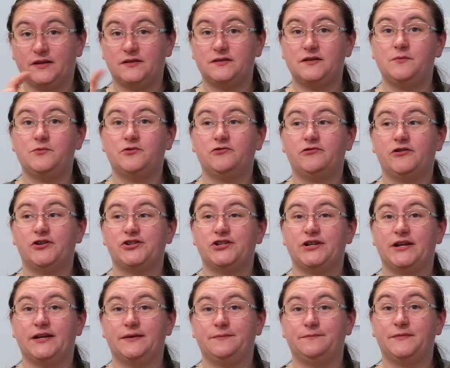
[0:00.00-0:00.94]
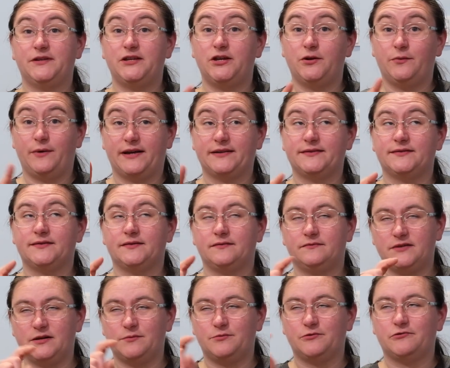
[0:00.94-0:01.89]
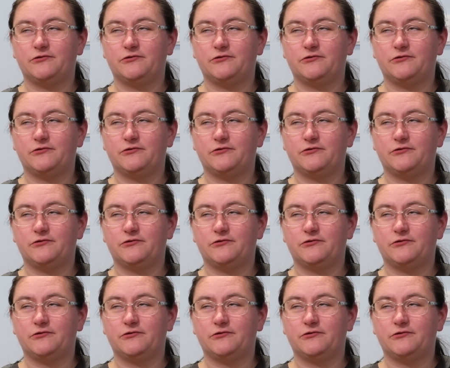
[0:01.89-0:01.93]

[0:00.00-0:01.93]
double crochet, U S double